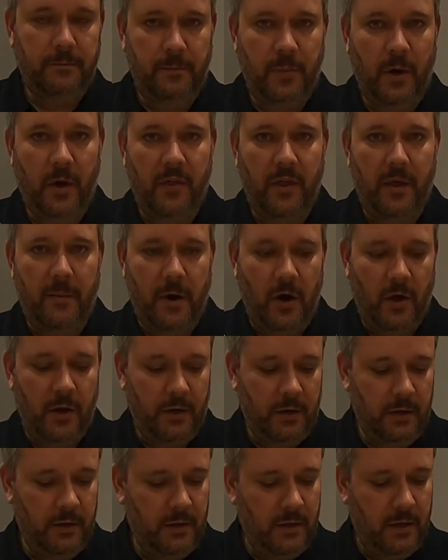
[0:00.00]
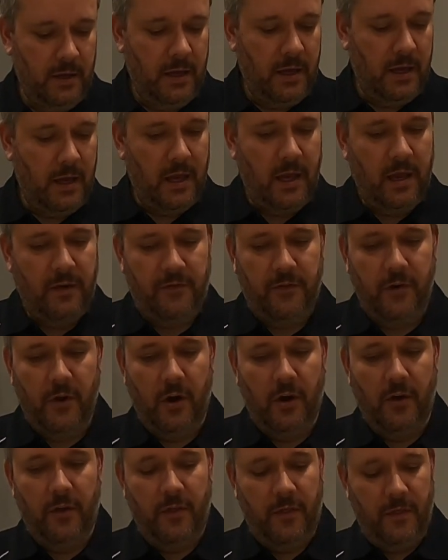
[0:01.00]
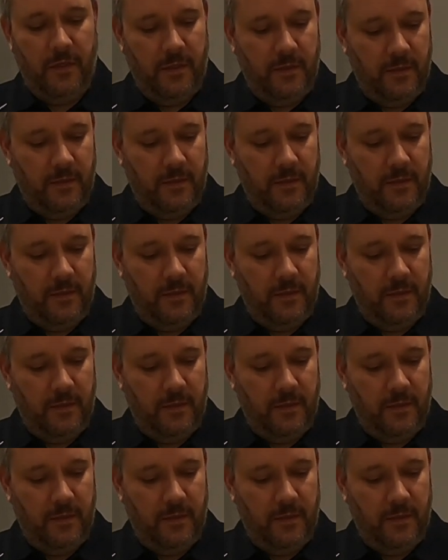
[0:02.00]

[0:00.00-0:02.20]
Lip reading: pop them on. If not,